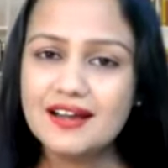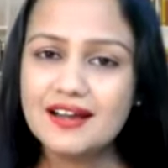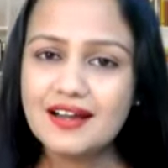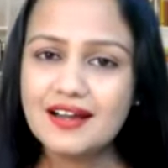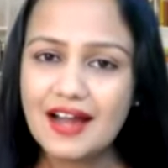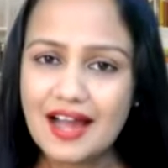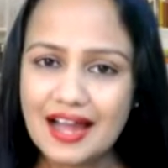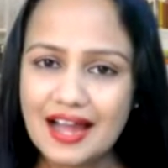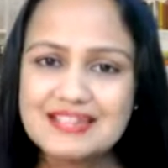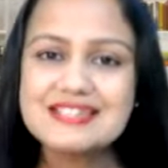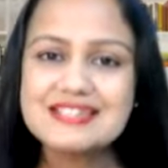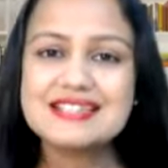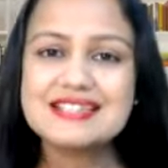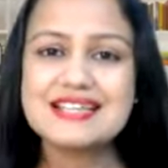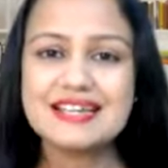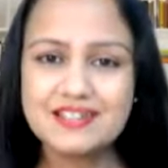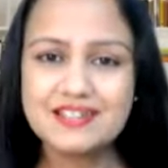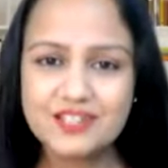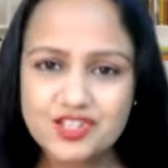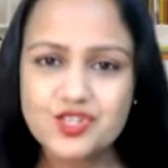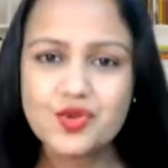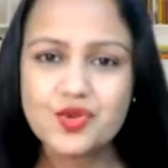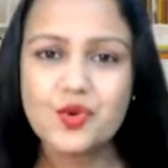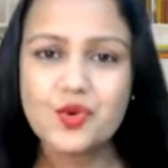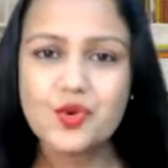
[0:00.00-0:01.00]
I said,
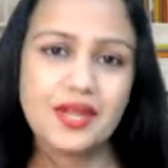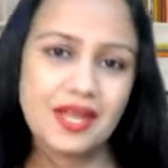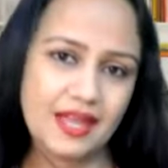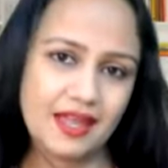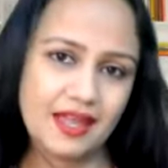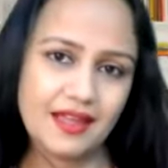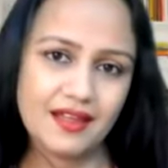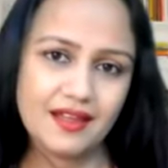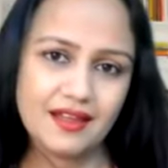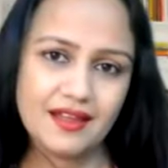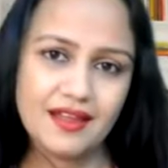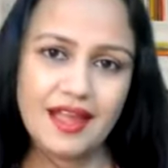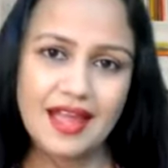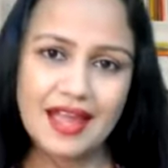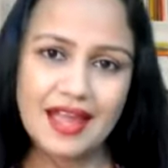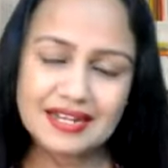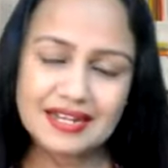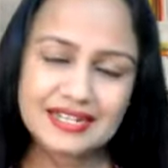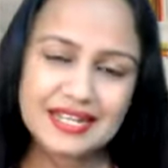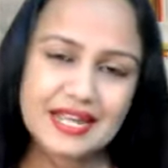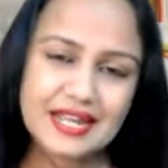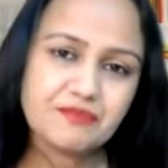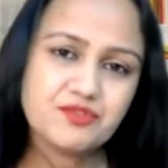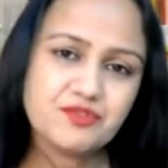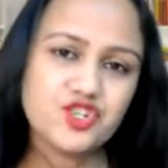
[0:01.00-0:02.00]
it's okay, and
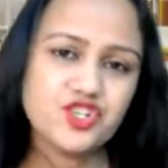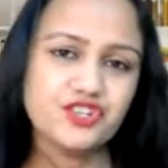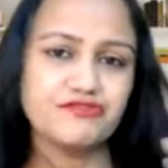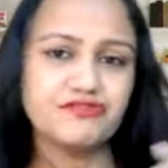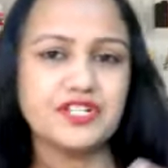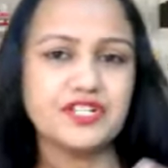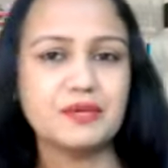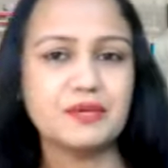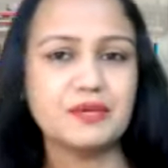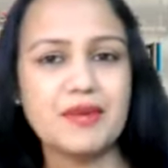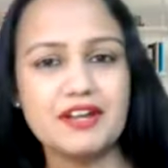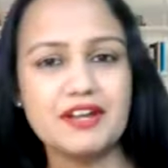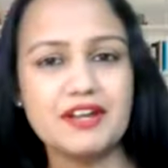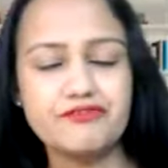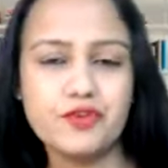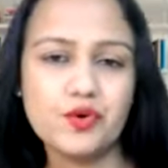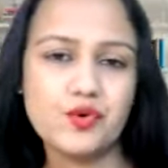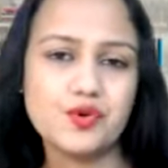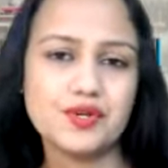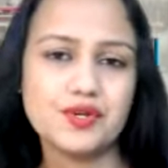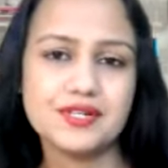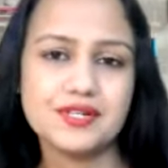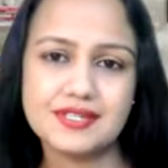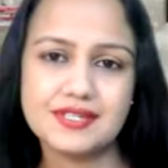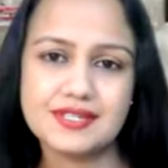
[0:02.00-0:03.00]
kept shifting my
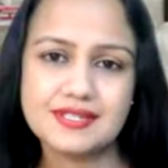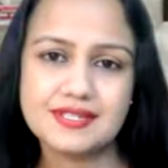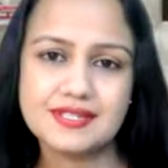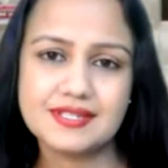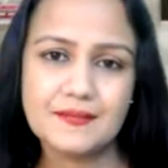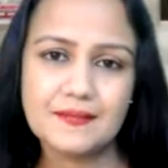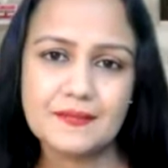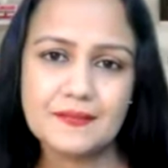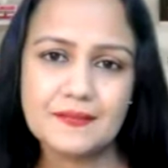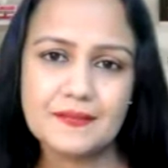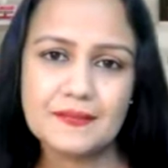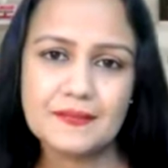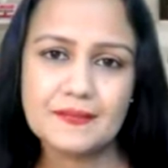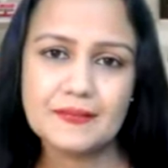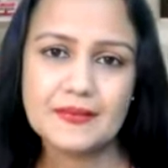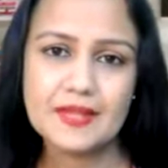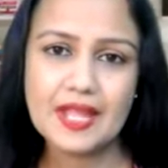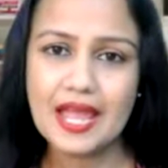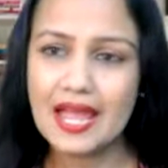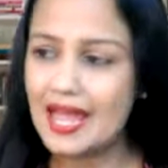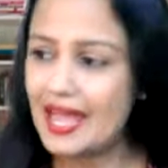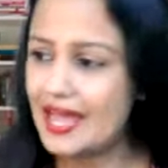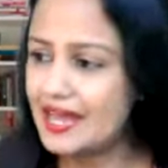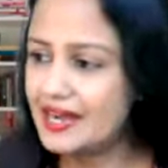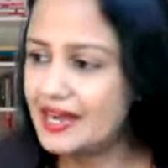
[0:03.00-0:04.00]
focus.
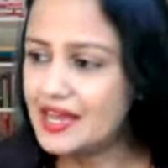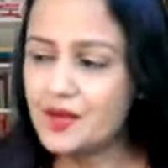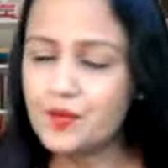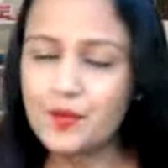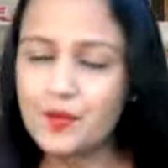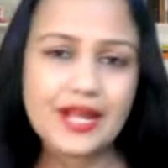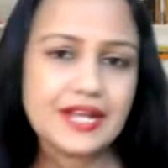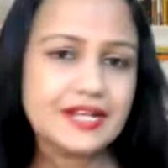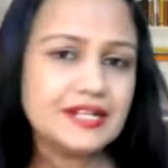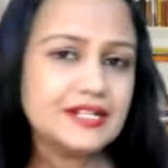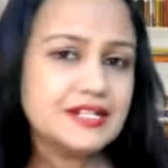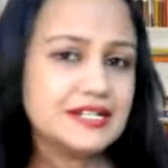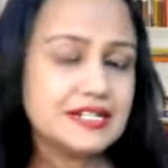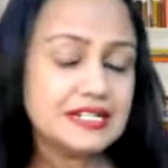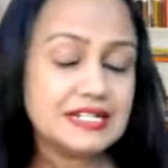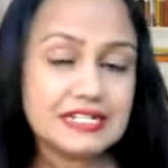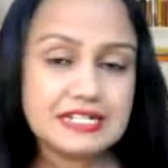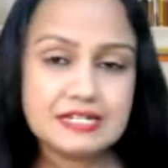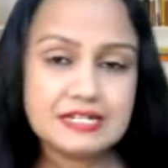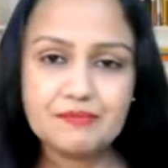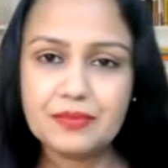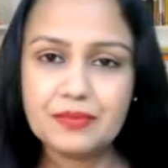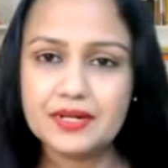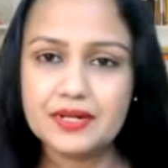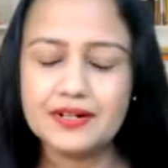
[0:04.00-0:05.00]
And I went
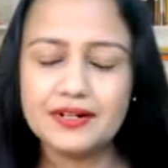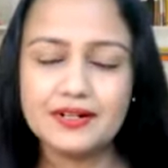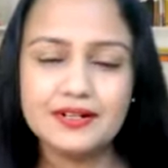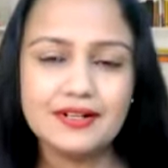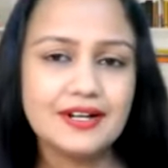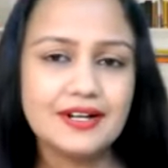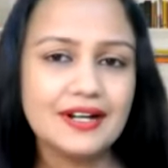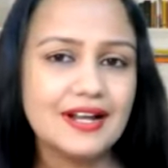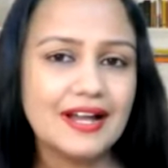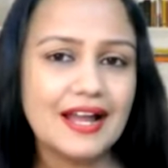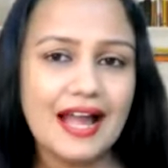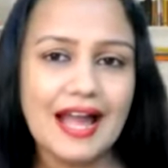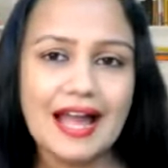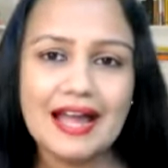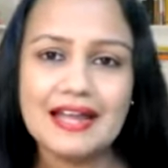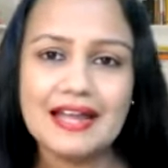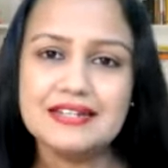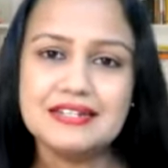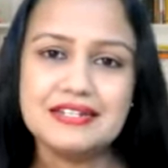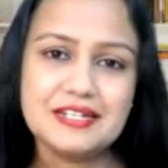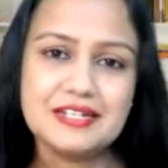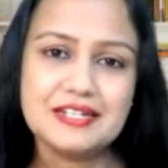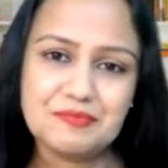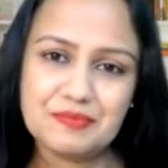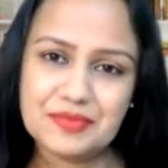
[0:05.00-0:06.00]
deeper and
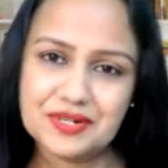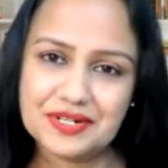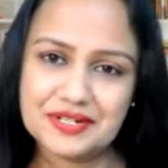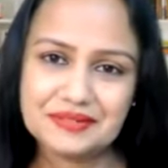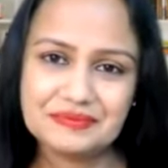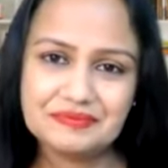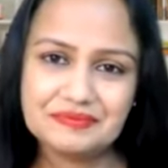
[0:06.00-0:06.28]
deeper.